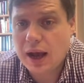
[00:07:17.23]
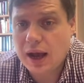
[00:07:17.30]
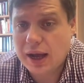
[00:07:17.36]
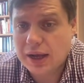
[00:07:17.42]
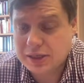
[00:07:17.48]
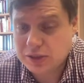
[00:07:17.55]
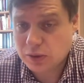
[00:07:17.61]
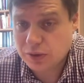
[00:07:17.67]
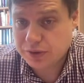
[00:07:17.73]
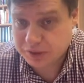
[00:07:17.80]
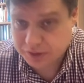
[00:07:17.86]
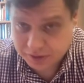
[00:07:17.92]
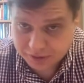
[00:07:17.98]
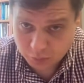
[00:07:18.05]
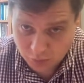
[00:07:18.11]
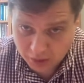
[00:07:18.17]
So
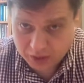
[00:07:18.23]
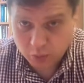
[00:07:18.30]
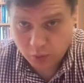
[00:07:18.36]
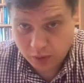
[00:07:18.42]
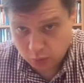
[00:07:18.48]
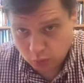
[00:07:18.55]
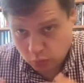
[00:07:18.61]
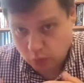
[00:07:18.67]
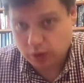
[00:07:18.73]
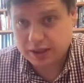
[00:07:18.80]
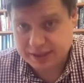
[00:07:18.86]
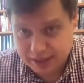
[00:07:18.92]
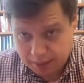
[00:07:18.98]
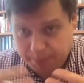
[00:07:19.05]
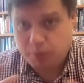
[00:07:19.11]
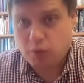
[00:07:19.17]
at
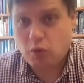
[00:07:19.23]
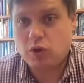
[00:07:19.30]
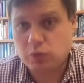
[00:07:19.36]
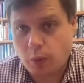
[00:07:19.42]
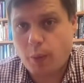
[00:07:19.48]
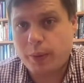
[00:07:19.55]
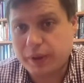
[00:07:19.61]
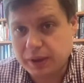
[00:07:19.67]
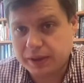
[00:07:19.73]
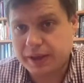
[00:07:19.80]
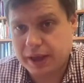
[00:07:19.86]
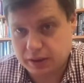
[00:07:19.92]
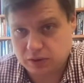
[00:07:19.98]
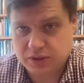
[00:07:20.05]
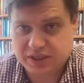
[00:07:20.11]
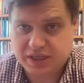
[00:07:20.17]
some point we will
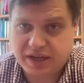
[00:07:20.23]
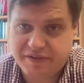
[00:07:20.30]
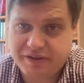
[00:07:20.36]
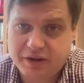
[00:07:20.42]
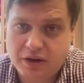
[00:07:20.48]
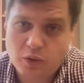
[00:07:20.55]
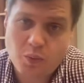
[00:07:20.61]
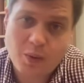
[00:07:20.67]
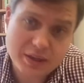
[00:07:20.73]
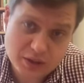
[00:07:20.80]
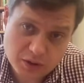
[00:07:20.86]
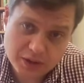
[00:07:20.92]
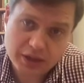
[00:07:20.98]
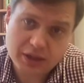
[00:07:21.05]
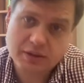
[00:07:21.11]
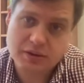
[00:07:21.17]
get to 7, and once
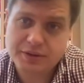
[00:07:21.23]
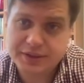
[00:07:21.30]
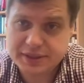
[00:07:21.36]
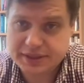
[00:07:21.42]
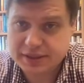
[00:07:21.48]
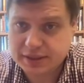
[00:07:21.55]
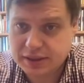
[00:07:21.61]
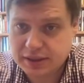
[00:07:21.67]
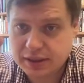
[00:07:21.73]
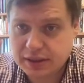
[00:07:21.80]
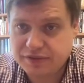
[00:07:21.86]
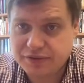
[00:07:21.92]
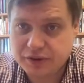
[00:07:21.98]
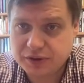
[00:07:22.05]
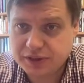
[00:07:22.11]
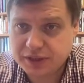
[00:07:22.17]
you get to this
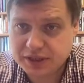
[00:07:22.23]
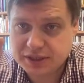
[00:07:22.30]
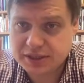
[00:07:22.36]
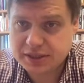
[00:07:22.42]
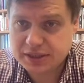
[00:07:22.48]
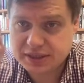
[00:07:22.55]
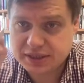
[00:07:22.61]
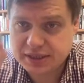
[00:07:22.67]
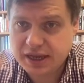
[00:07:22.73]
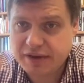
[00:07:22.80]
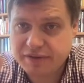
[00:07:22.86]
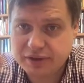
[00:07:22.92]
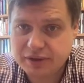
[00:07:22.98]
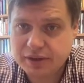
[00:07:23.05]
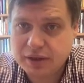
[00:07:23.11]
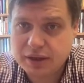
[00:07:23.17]
vertex
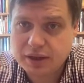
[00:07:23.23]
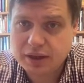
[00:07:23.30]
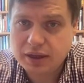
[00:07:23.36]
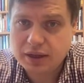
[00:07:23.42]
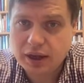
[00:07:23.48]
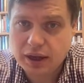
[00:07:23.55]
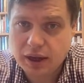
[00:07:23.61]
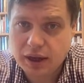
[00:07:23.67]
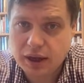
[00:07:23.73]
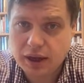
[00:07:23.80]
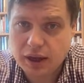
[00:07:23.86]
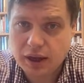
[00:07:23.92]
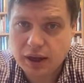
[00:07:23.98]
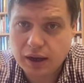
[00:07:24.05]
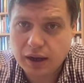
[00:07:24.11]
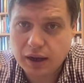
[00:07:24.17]
7,
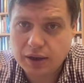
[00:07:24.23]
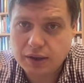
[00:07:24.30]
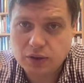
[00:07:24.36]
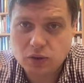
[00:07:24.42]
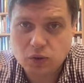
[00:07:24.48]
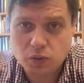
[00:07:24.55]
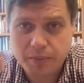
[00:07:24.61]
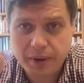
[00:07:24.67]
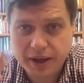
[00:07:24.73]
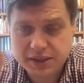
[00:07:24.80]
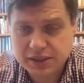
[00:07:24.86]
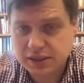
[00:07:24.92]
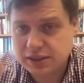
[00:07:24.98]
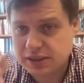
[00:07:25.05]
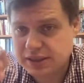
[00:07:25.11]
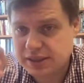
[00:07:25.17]
you
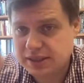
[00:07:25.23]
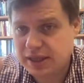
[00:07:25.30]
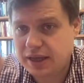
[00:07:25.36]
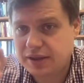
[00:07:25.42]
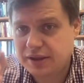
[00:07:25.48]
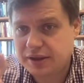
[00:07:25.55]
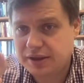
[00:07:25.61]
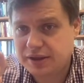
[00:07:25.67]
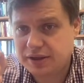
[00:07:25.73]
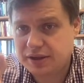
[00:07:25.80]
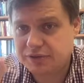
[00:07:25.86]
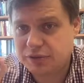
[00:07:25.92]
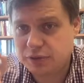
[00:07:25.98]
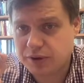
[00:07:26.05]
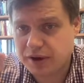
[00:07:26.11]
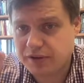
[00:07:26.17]
basically stay there
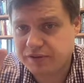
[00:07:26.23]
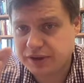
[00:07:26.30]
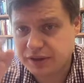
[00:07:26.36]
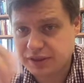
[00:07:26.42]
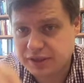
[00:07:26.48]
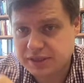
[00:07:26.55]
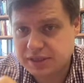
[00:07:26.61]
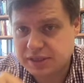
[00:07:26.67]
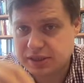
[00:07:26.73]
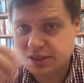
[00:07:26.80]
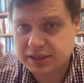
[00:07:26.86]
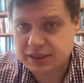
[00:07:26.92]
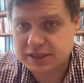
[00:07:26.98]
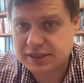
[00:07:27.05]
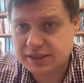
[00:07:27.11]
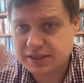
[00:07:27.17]
forever in this
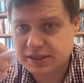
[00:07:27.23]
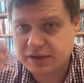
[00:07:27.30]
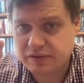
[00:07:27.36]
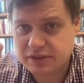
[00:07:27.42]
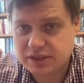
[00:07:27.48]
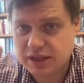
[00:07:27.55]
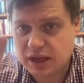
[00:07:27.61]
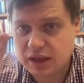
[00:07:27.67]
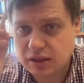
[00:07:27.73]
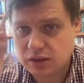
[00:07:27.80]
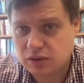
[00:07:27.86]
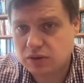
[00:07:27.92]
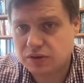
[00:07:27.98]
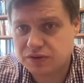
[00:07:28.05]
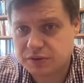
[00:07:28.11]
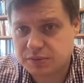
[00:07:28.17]
6-7 cycle. You
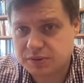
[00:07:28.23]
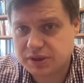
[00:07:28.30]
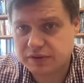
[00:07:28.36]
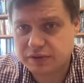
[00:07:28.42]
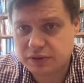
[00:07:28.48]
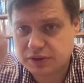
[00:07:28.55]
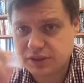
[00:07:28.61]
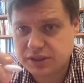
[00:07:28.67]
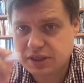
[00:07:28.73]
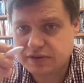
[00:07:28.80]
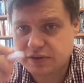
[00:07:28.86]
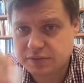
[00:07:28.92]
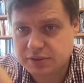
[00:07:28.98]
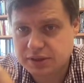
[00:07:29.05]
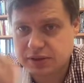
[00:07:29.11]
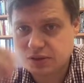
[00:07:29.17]
go from 7 to 6,
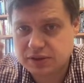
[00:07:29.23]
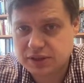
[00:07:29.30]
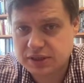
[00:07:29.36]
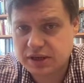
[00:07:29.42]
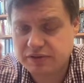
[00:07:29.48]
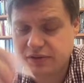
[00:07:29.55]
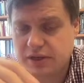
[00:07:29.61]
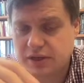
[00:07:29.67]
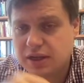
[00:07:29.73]
from 6 to 7,